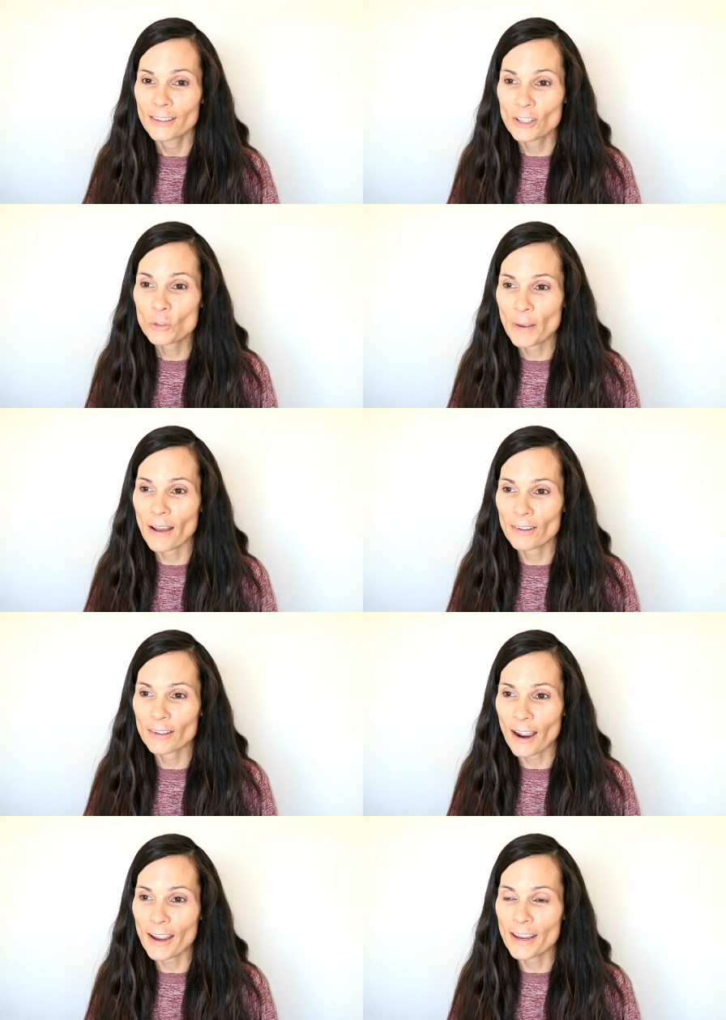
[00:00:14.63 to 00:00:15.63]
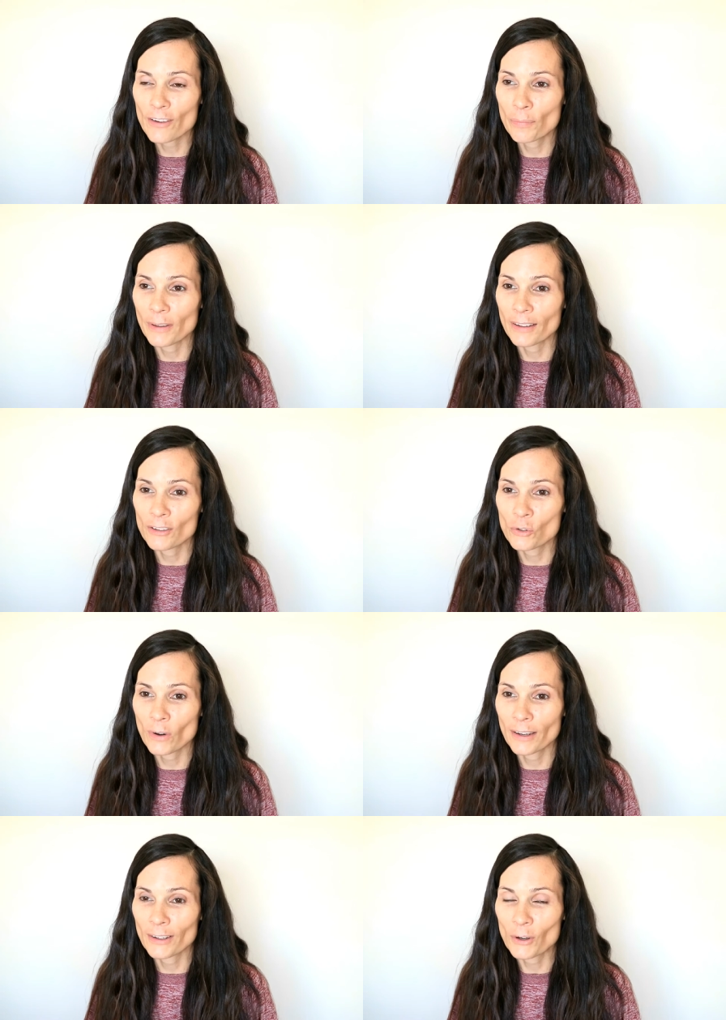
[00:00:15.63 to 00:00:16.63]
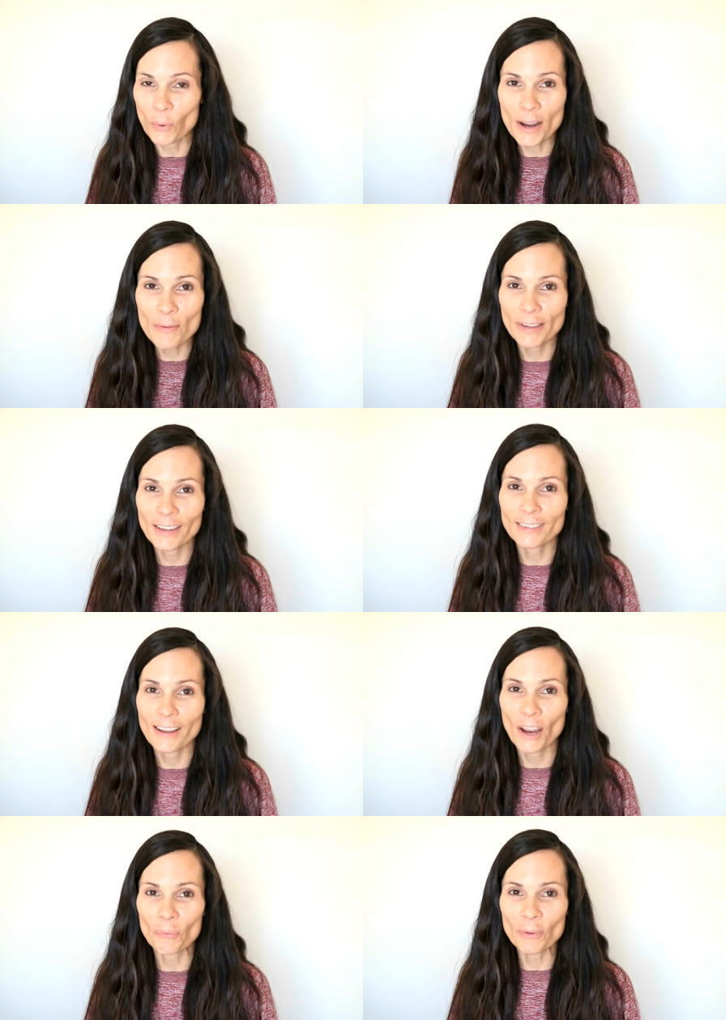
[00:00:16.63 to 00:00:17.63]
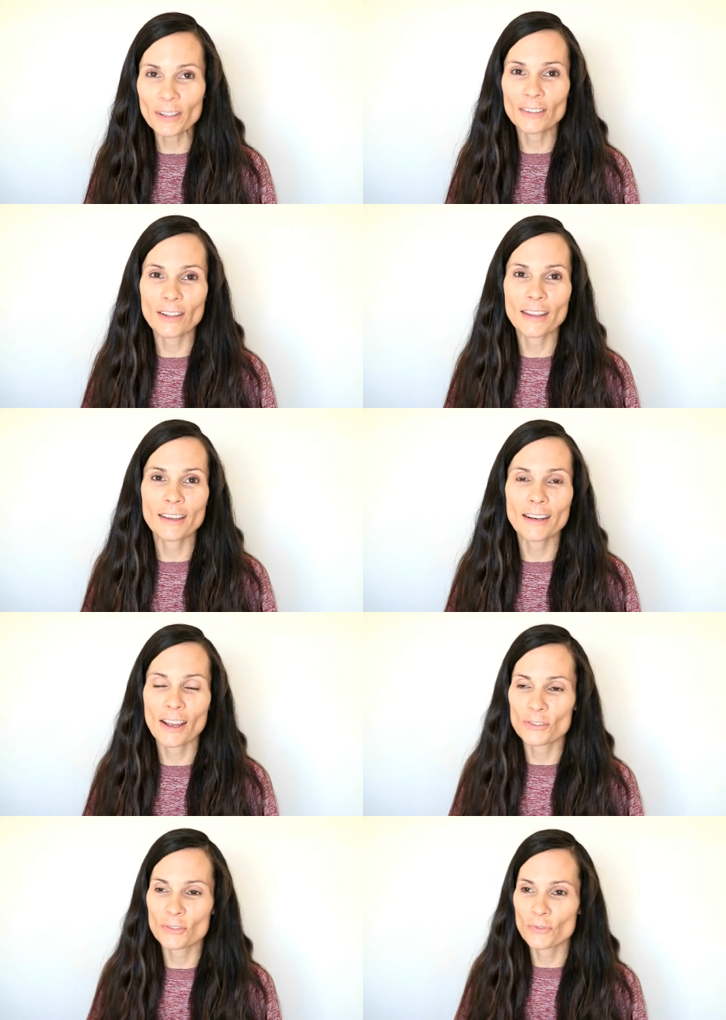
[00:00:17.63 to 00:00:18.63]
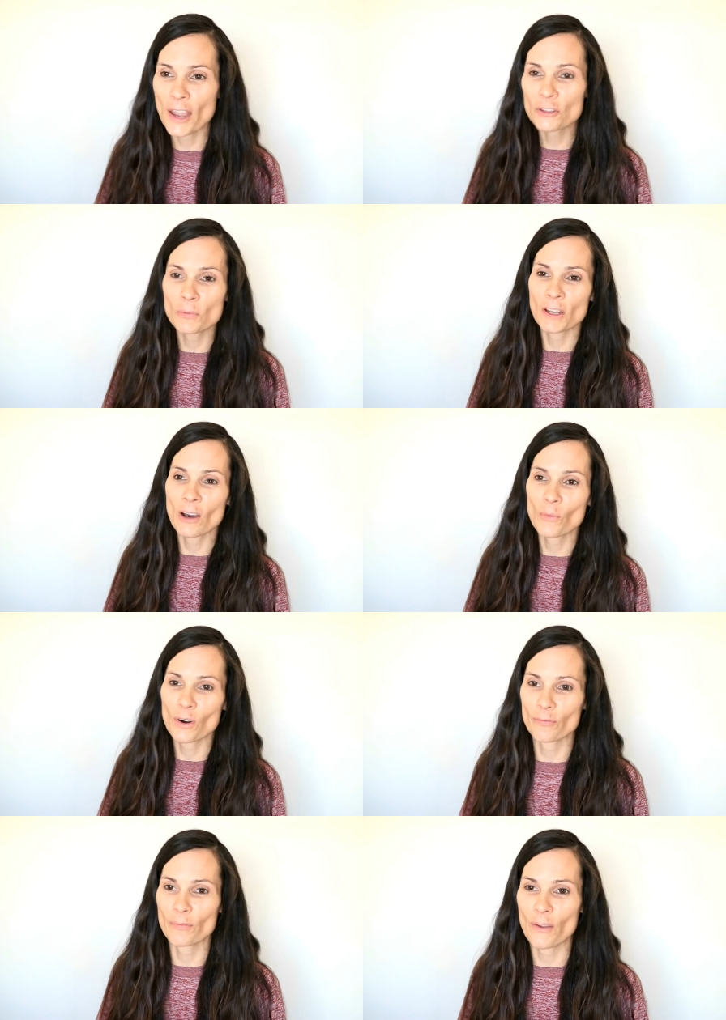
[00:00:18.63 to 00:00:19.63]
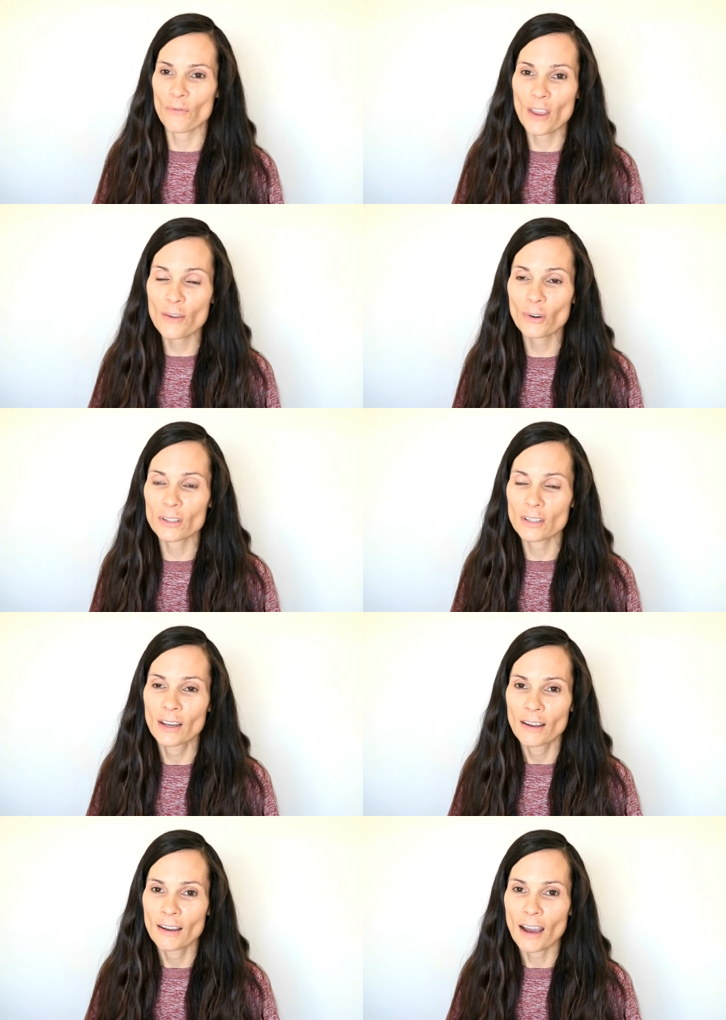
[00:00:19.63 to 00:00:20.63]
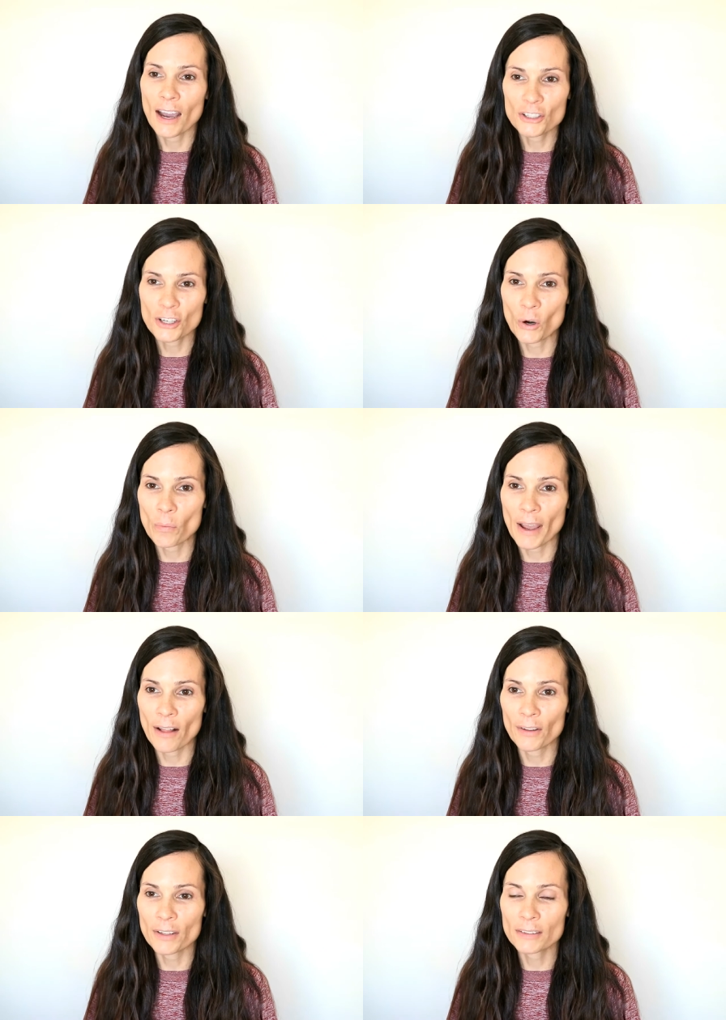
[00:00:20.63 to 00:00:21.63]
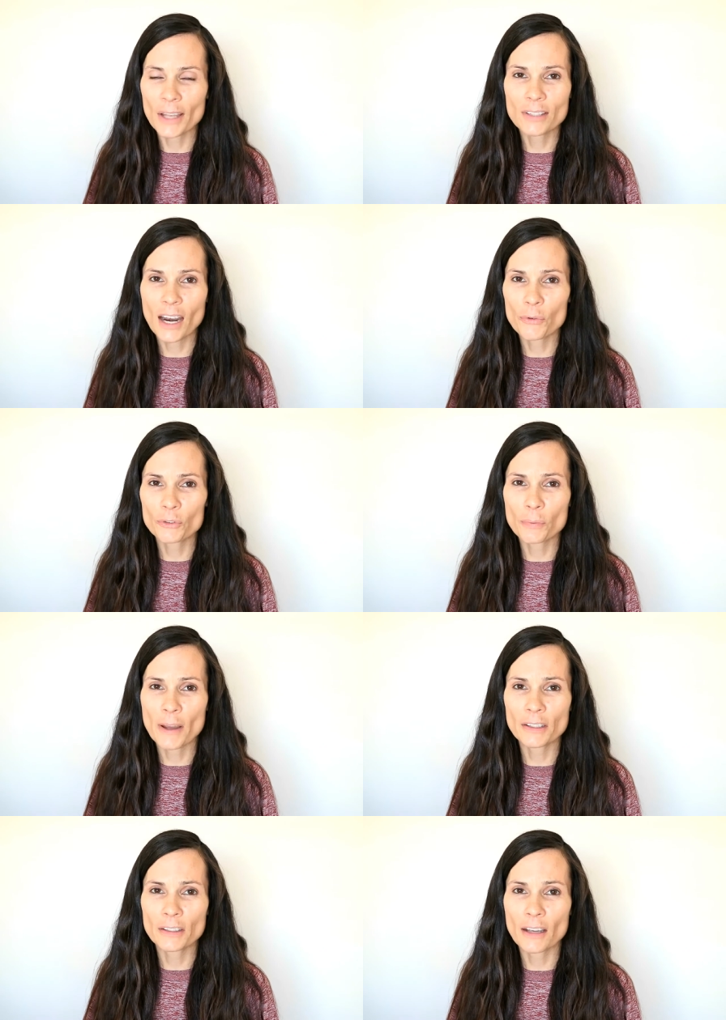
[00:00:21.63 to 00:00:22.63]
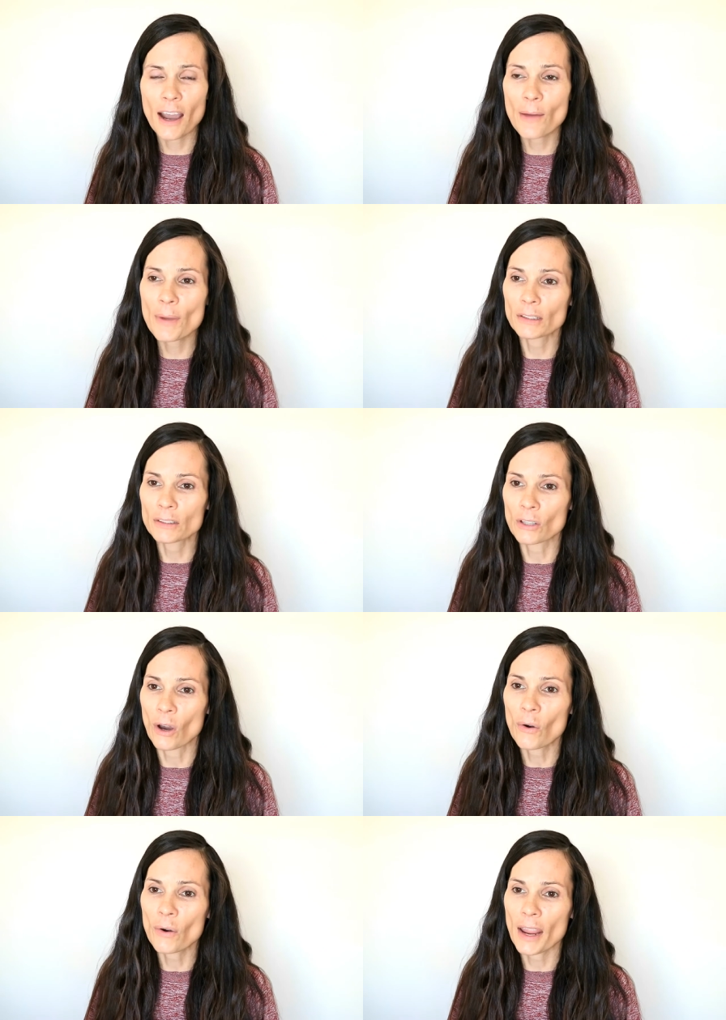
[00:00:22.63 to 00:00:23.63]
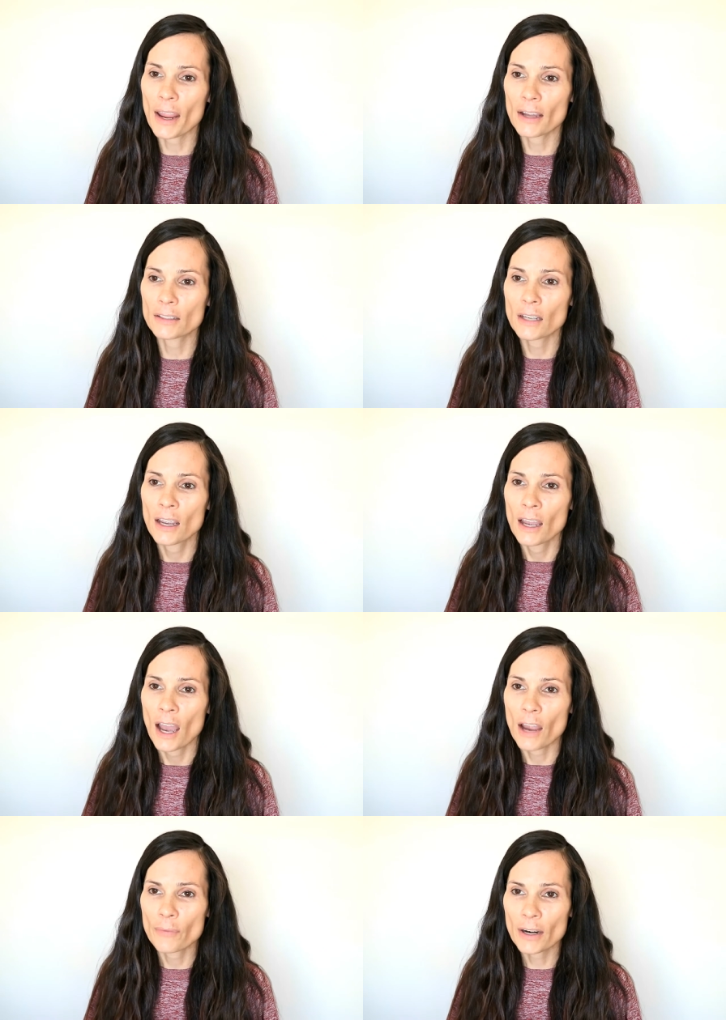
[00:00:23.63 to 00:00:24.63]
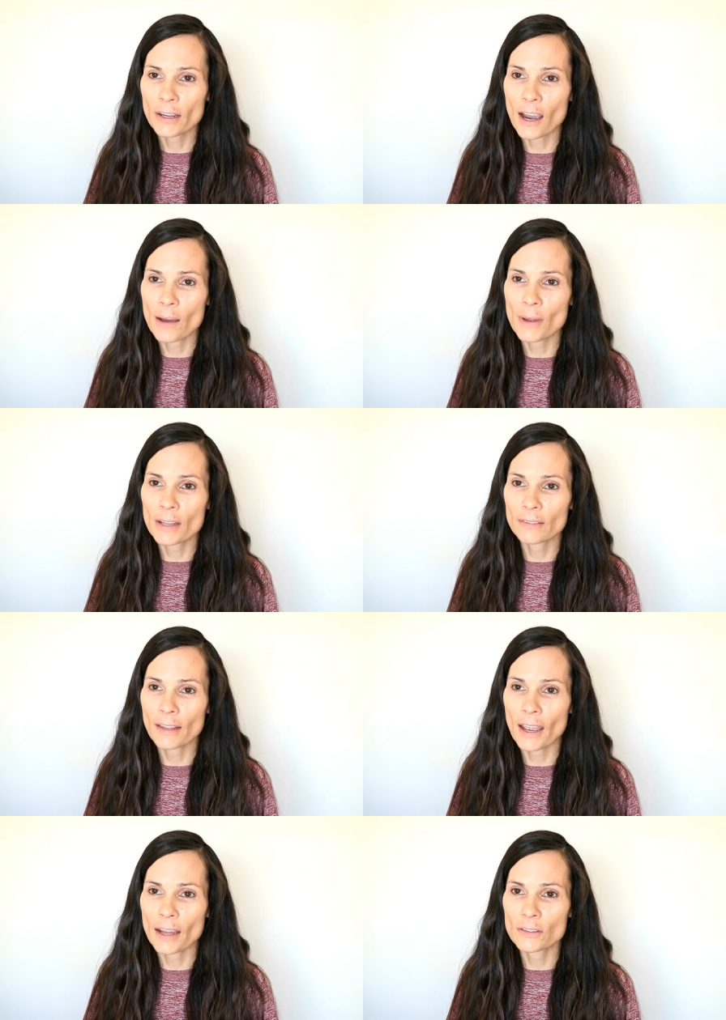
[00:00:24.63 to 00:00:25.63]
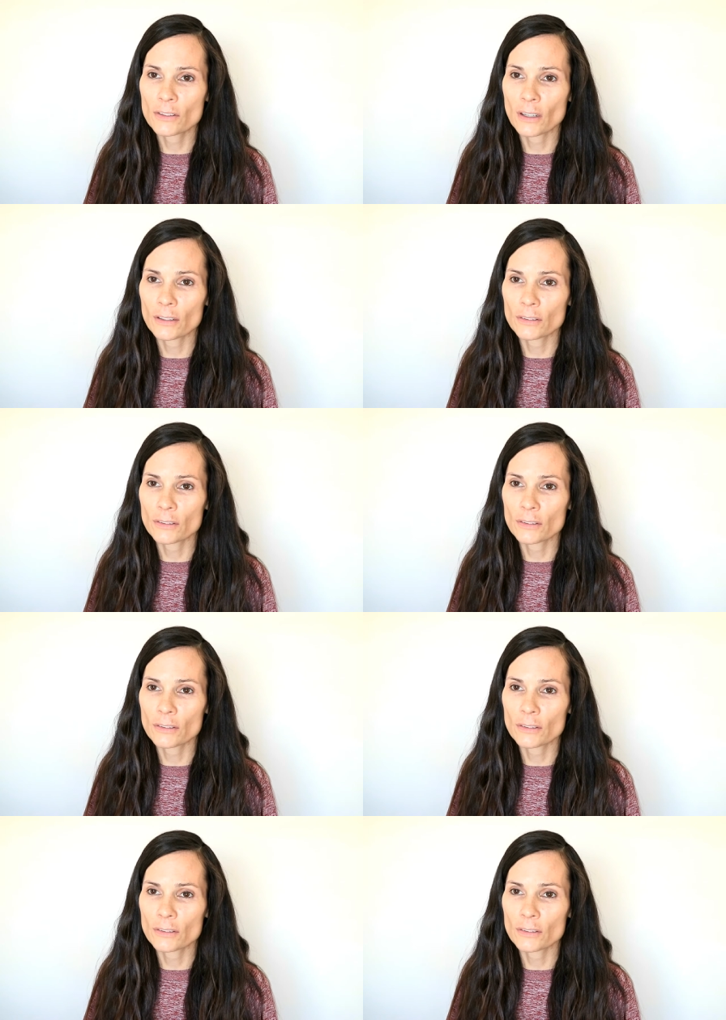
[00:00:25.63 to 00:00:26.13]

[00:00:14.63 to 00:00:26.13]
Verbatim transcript: This palette I have been enjoying quite a bit. I really like it. It has fast become one of my favorites eyeshadow palettes. Last night I was responding to comments though, and I read a comment that